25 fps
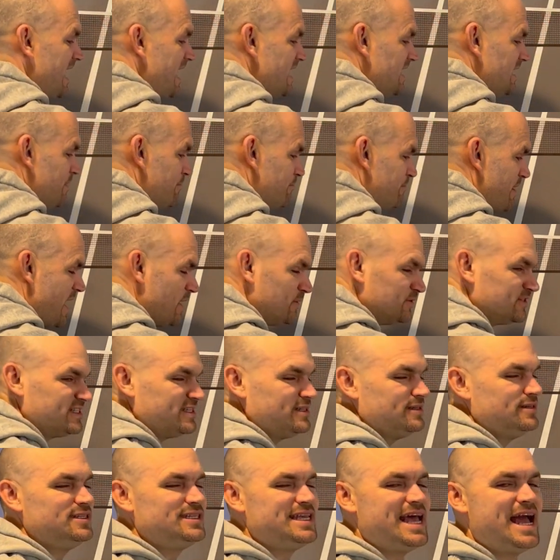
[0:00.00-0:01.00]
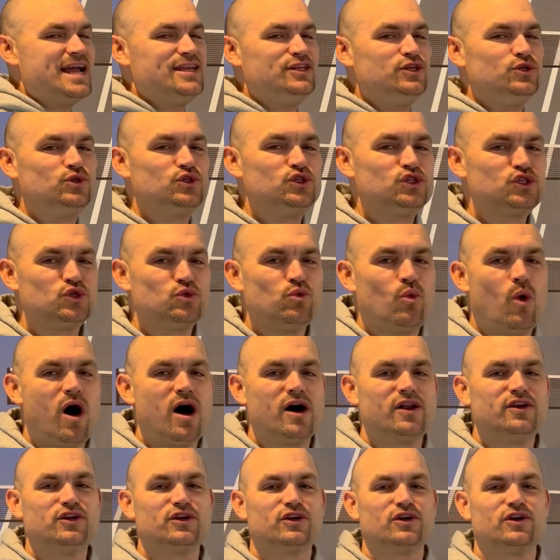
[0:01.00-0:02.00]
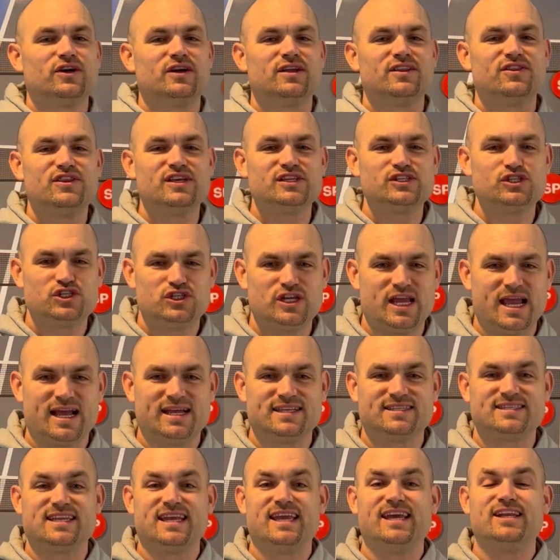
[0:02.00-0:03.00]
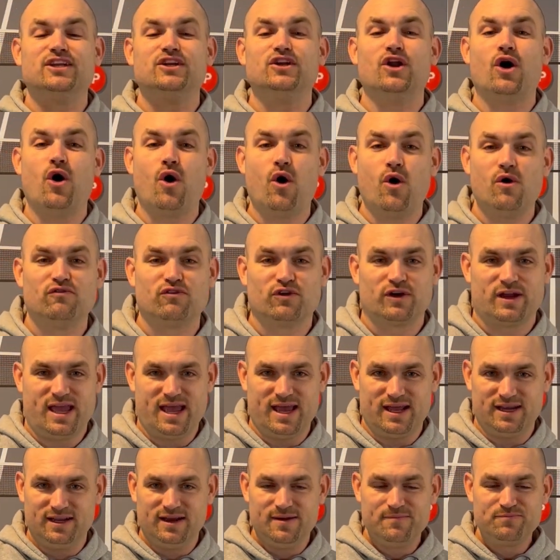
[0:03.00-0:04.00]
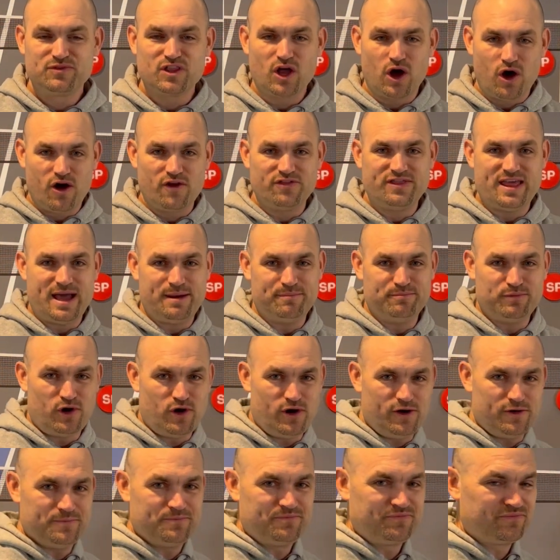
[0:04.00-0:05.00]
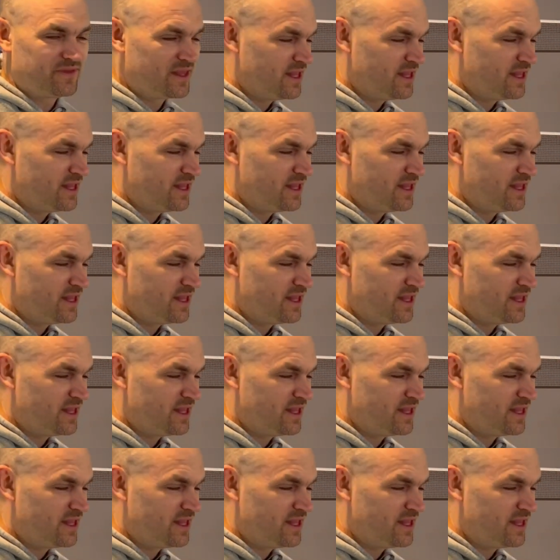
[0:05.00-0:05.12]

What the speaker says: and it bounces and you squander the chance to hit an overhead on that ball.